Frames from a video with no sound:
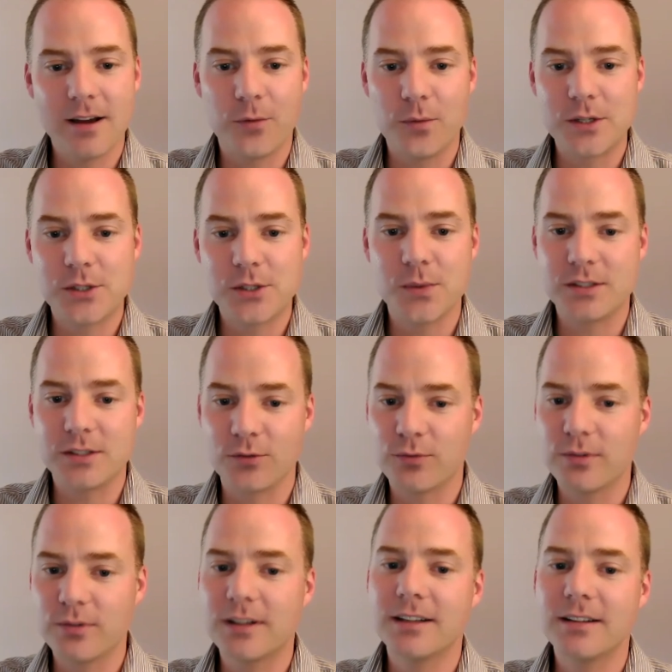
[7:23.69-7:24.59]
which was
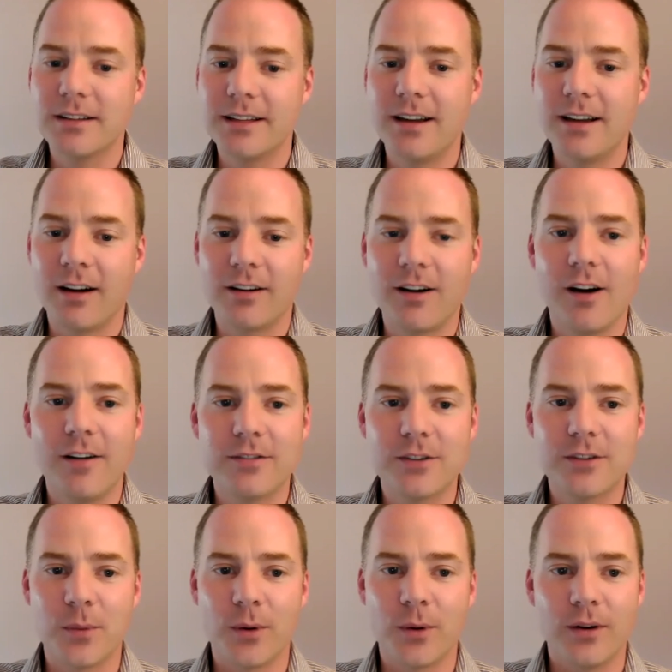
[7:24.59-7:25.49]
really
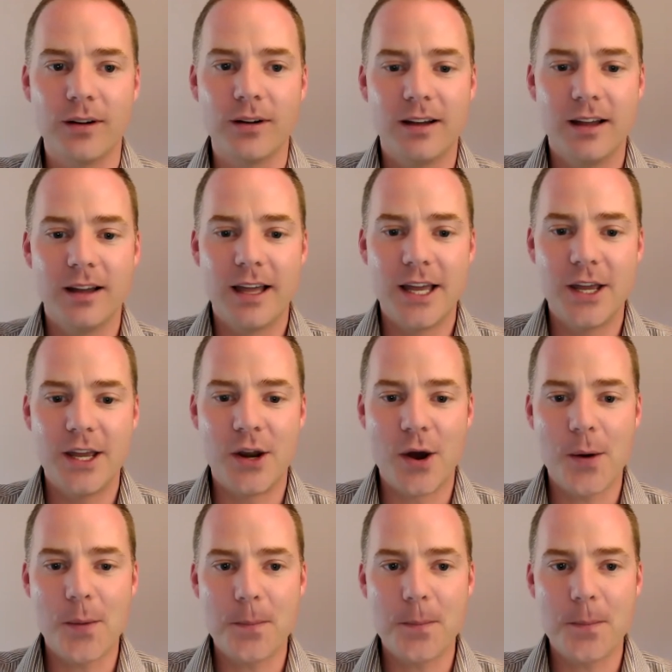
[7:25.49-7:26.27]
uncomfortable, you know.